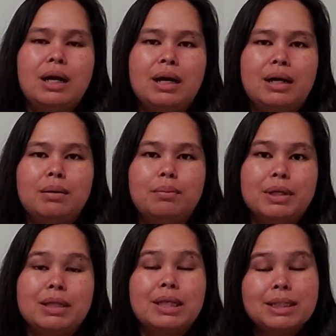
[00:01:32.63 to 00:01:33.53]

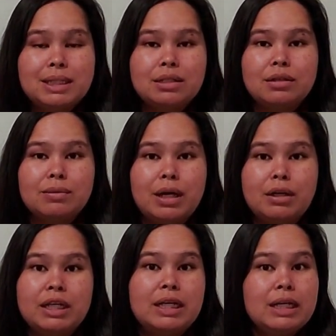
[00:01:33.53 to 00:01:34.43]
But this year
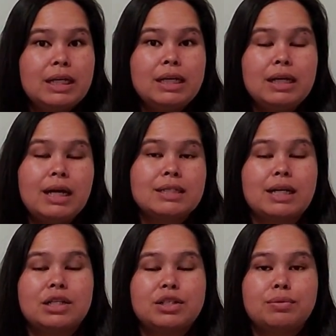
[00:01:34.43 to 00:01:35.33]
around, he has
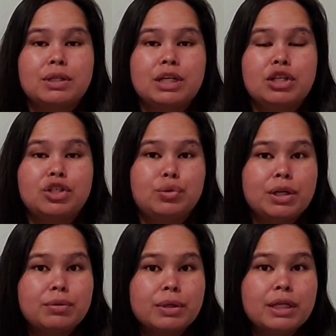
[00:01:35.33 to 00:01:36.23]
actually really
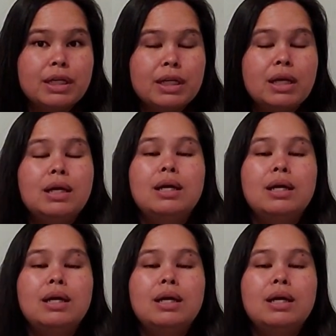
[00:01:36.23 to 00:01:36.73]
enjoyed reading.